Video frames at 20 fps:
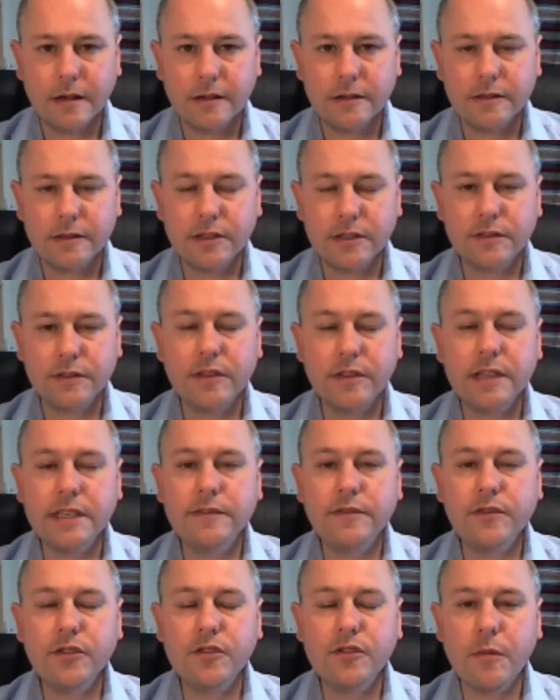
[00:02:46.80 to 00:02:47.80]
Just for these
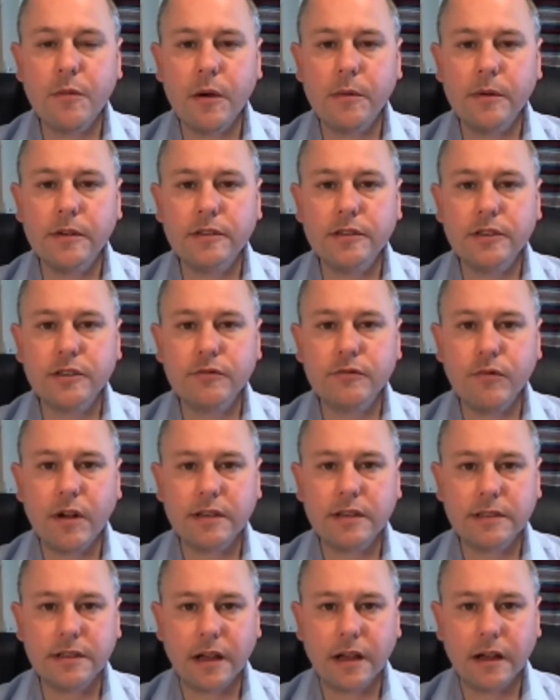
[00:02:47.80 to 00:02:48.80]
few moments, just
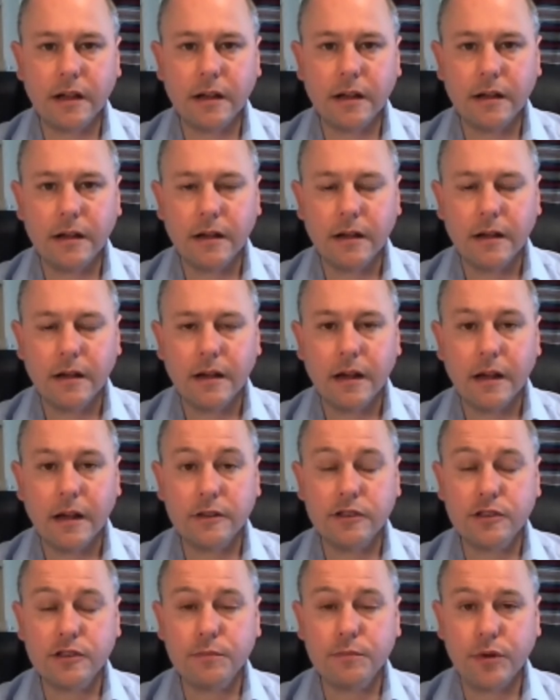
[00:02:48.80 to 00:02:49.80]
resting and
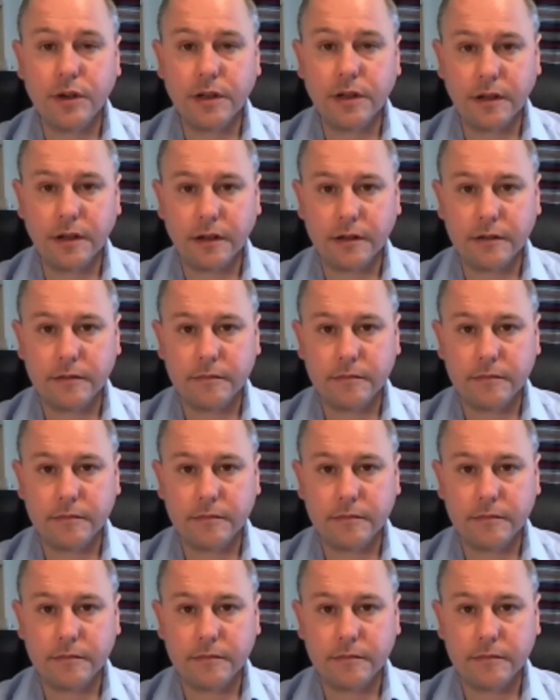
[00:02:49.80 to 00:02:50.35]
just breathing.